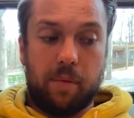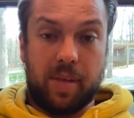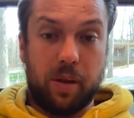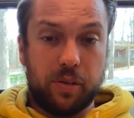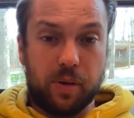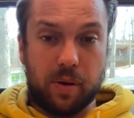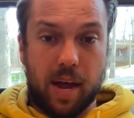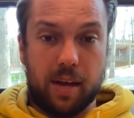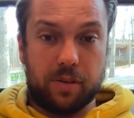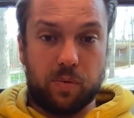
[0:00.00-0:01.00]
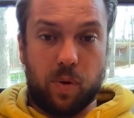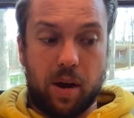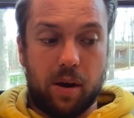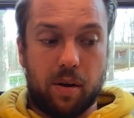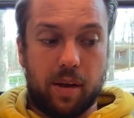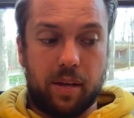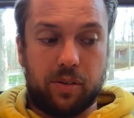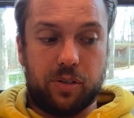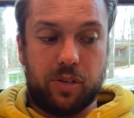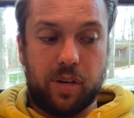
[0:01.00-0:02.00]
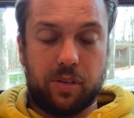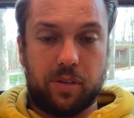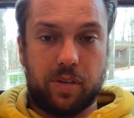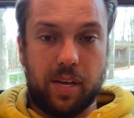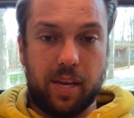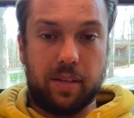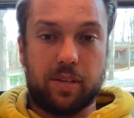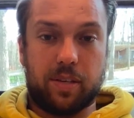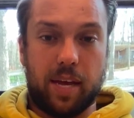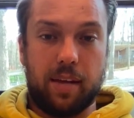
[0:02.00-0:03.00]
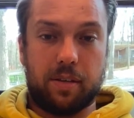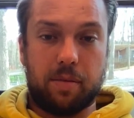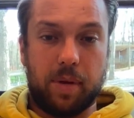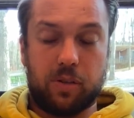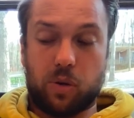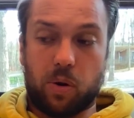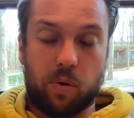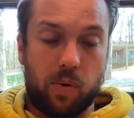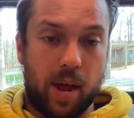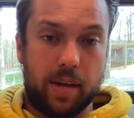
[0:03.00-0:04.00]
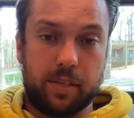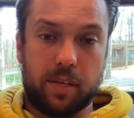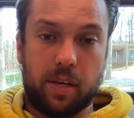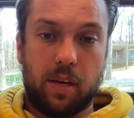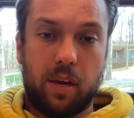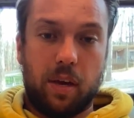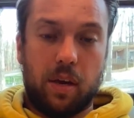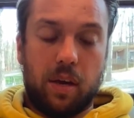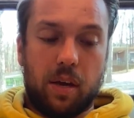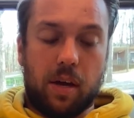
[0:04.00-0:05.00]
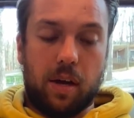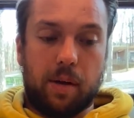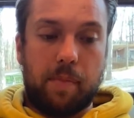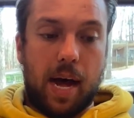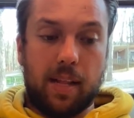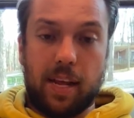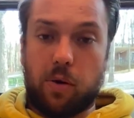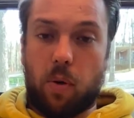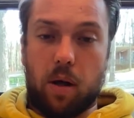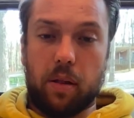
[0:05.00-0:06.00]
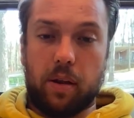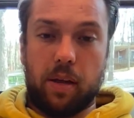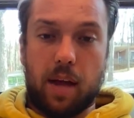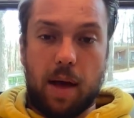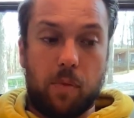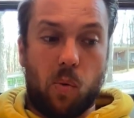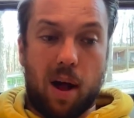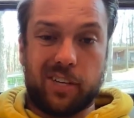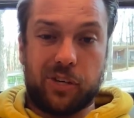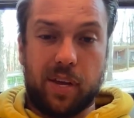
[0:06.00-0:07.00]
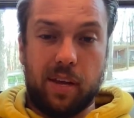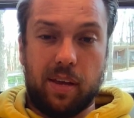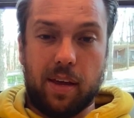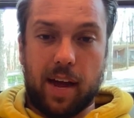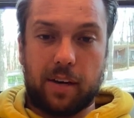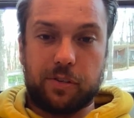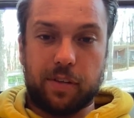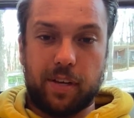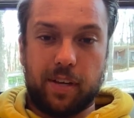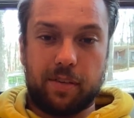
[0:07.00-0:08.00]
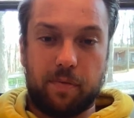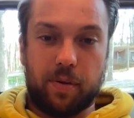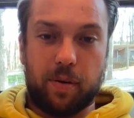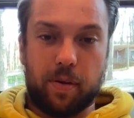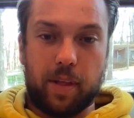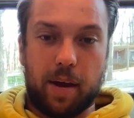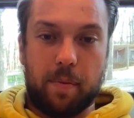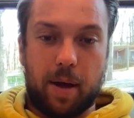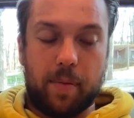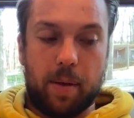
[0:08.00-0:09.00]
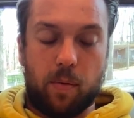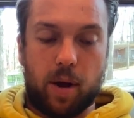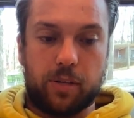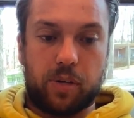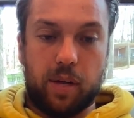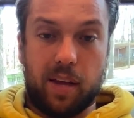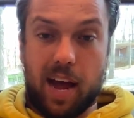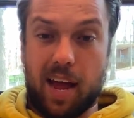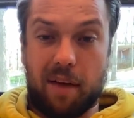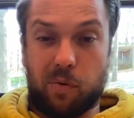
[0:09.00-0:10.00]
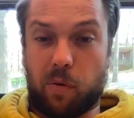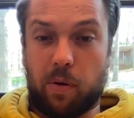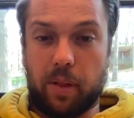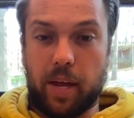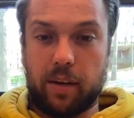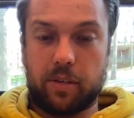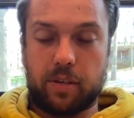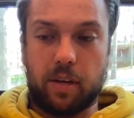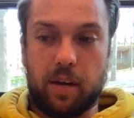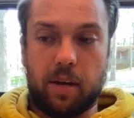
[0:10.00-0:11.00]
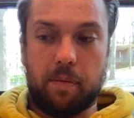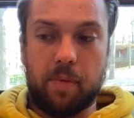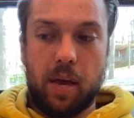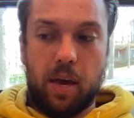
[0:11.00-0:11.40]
the Hillsong guys wear is just insane to me. It's crazy. Um, I like quality. I'm a watch geek, actually. Some of you don't know that about me. I'm a watch geek. I have a Rolex. Um,